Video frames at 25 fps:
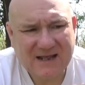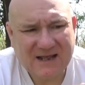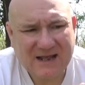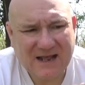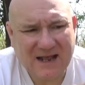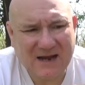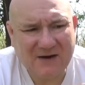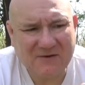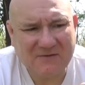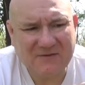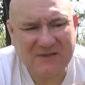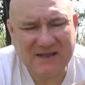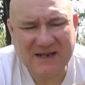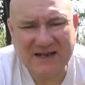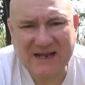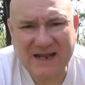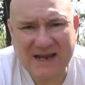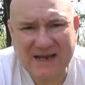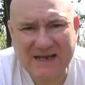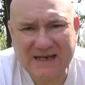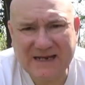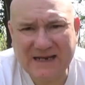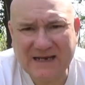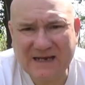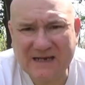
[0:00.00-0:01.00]
I don't think I
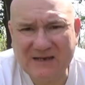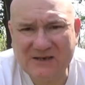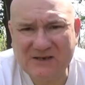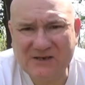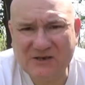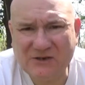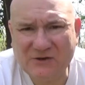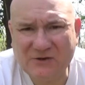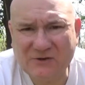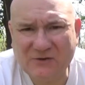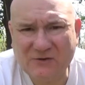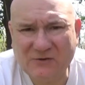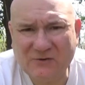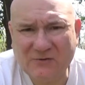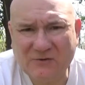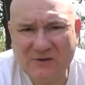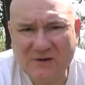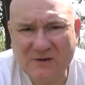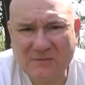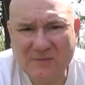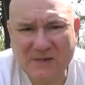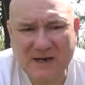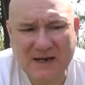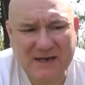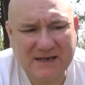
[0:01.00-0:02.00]
needed to,
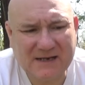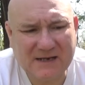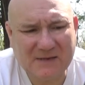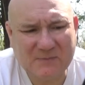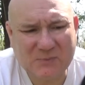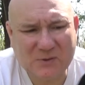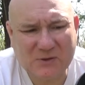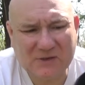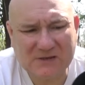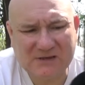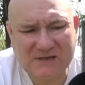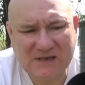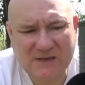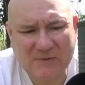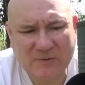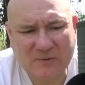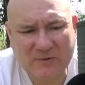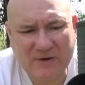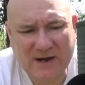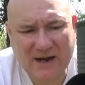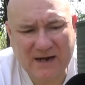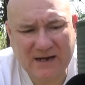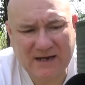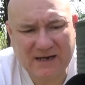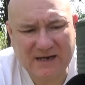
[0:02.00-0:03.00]
but I did put some
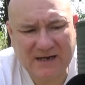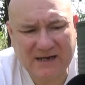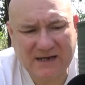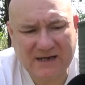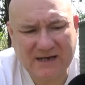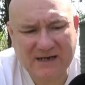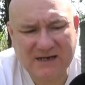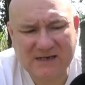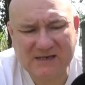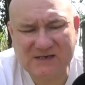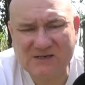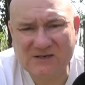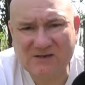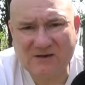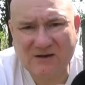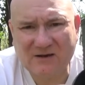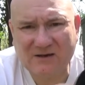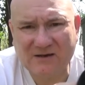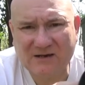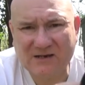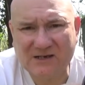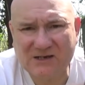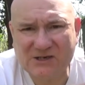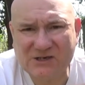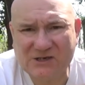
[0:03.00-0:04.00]
around it, and it is
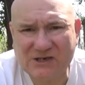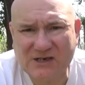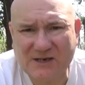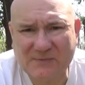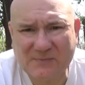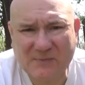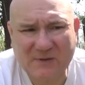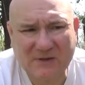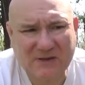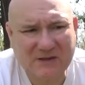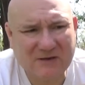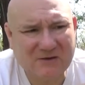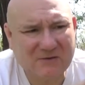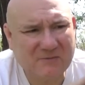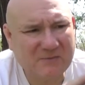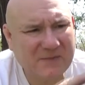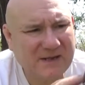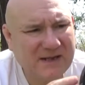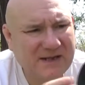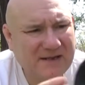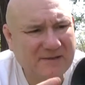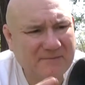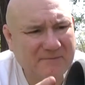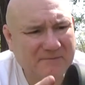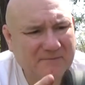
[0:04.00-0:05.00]
starting to chip a little
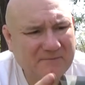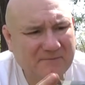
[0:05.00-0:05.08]
bit.